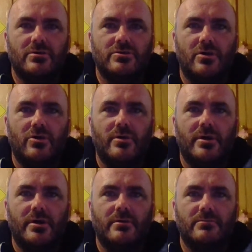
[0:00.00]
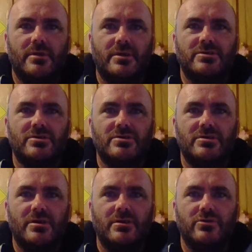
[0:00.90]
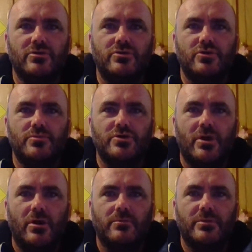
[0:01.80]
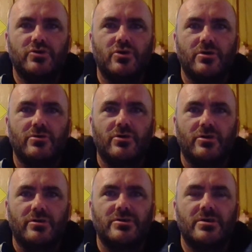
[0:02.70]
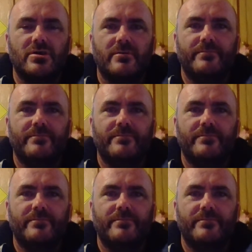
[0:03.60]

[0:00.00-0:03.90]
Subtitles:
So that's his YouTube show, McJugger Nuggets.